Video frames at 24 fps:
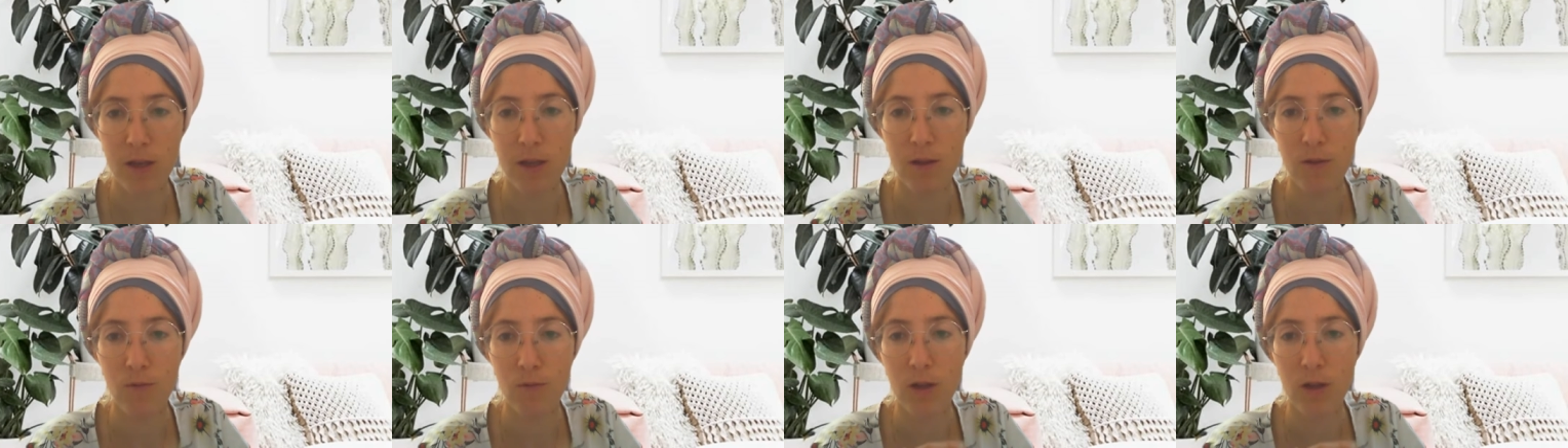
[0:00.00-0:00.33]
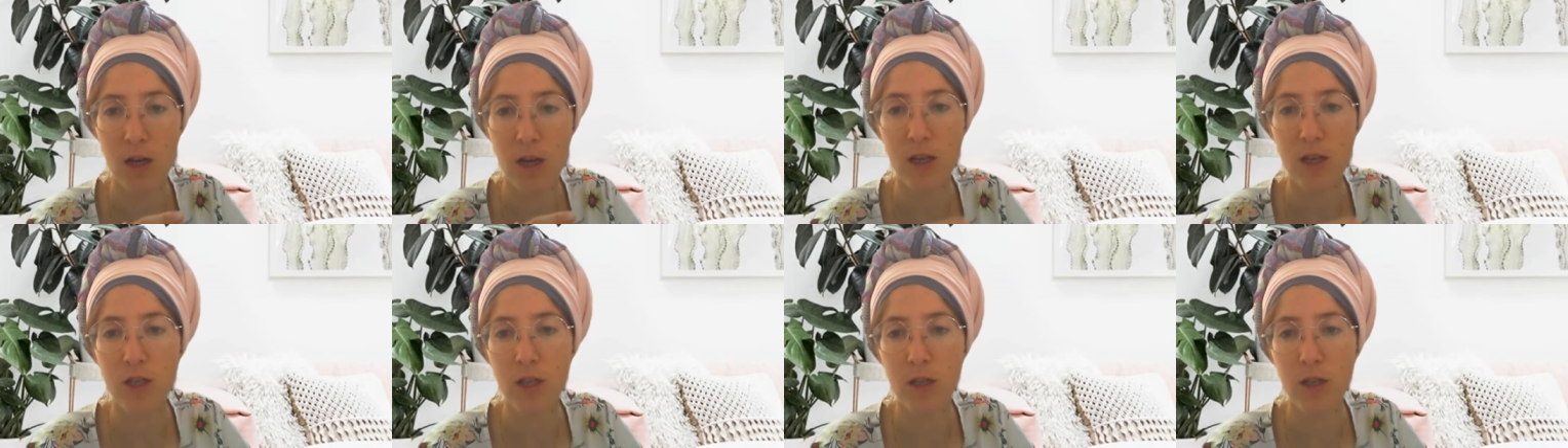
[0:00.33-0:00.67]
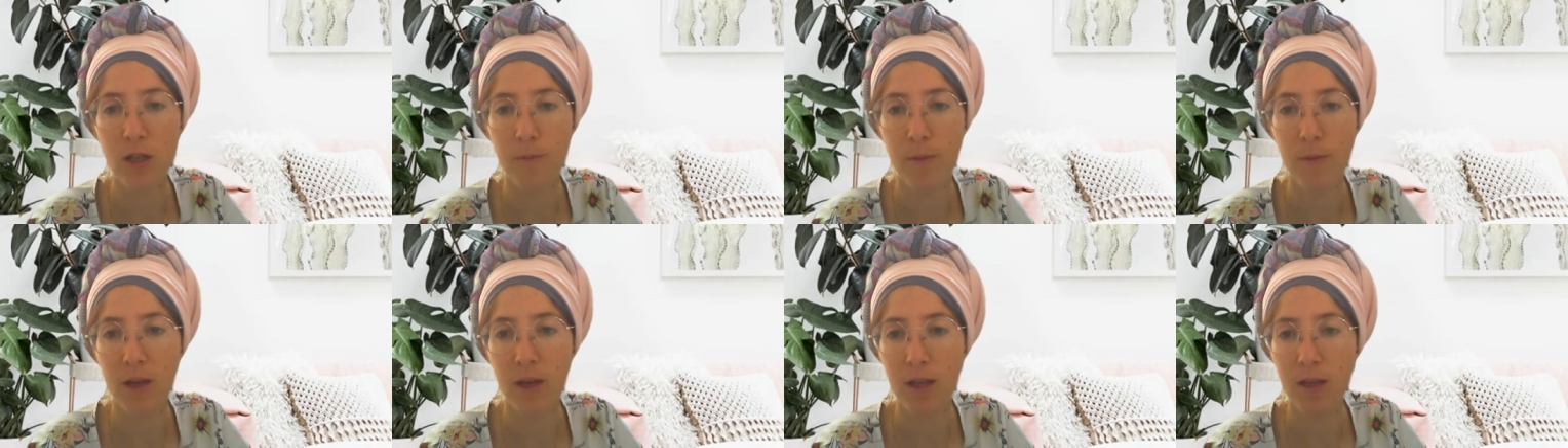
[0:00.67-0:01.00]
It will actually
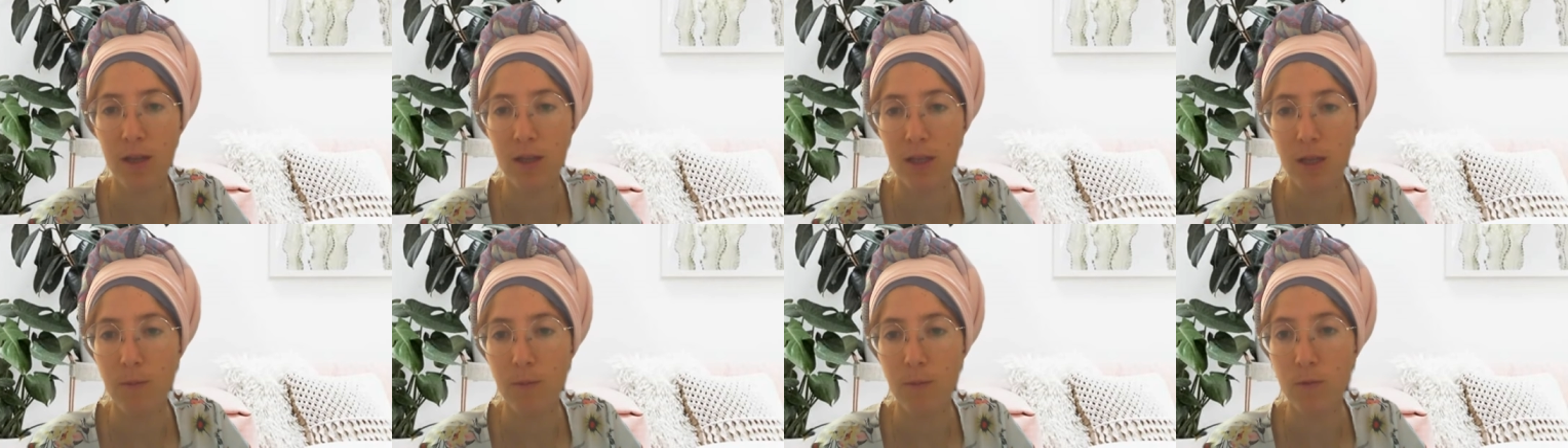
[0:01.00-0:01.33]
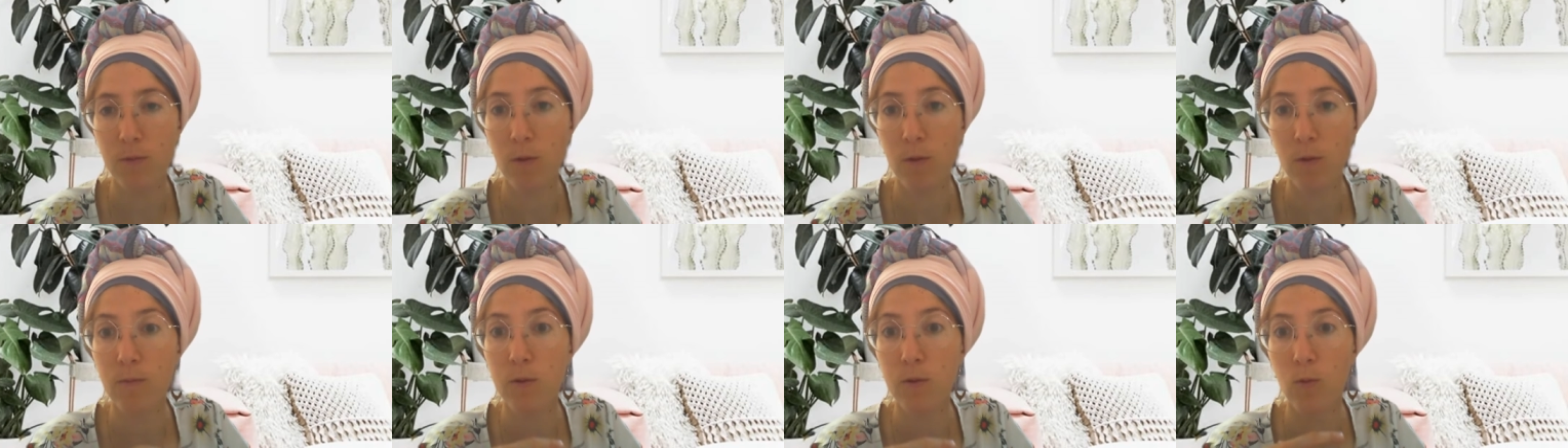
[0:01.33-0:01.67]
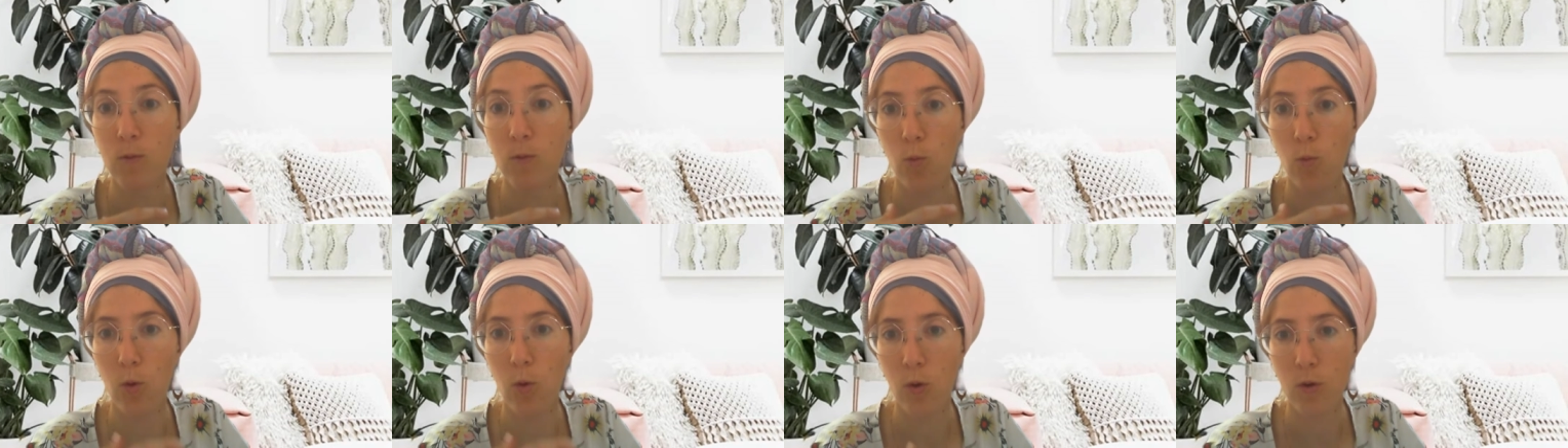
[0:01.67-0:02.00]
make the symptoms
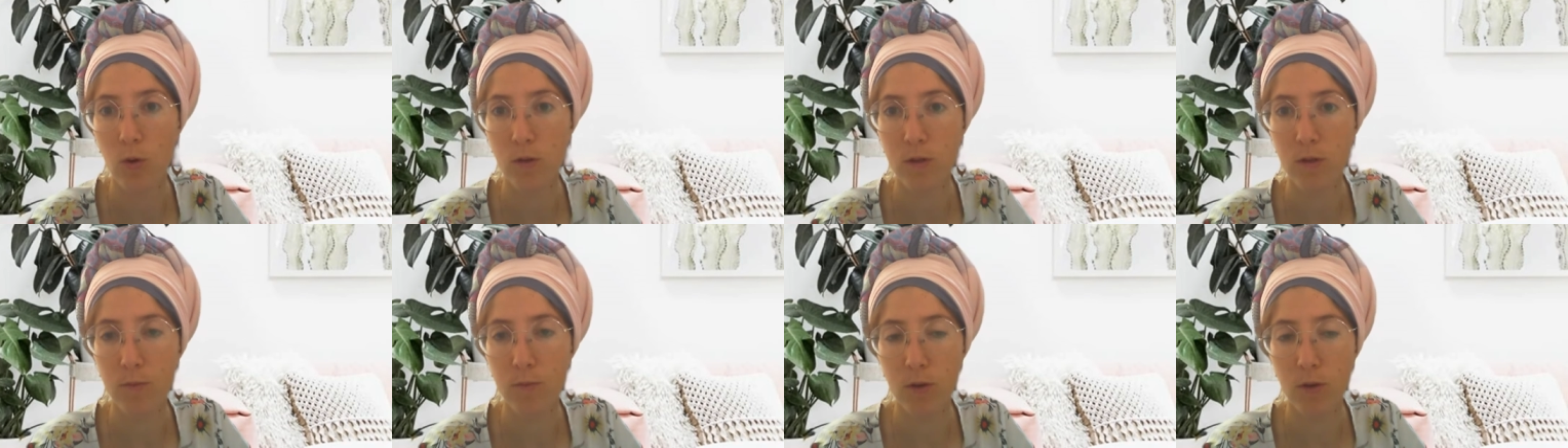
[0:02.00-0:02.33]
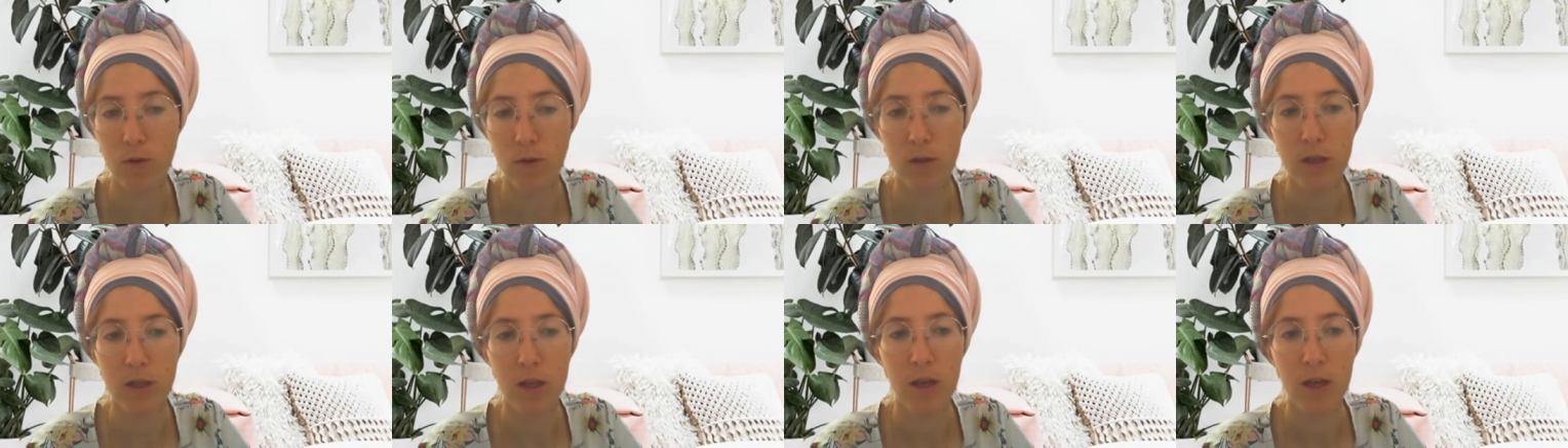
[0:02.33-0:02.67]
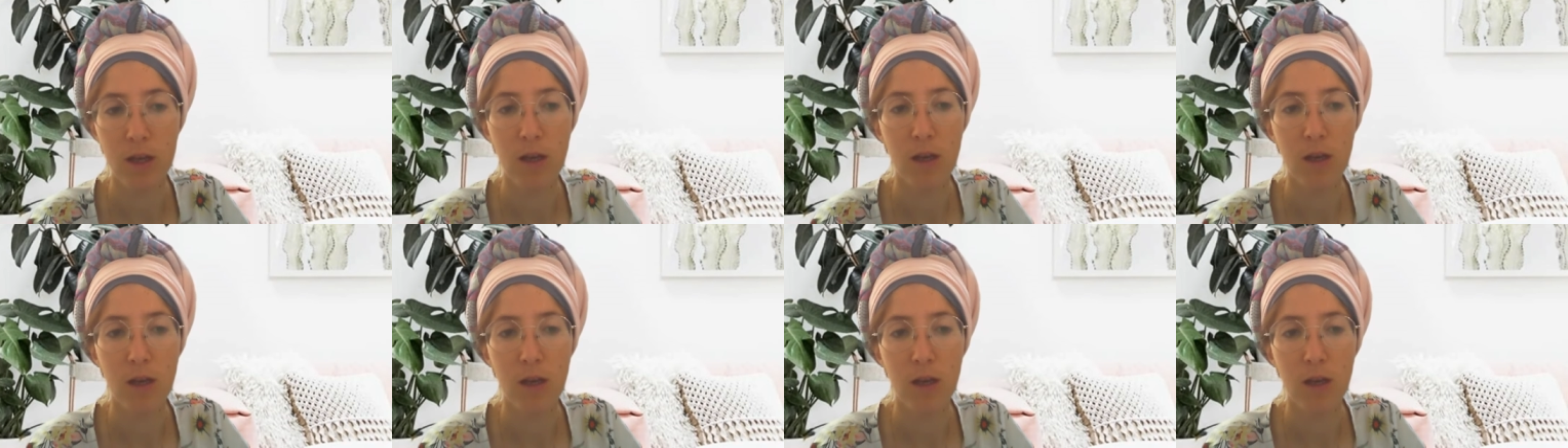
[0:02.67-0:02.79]
worse because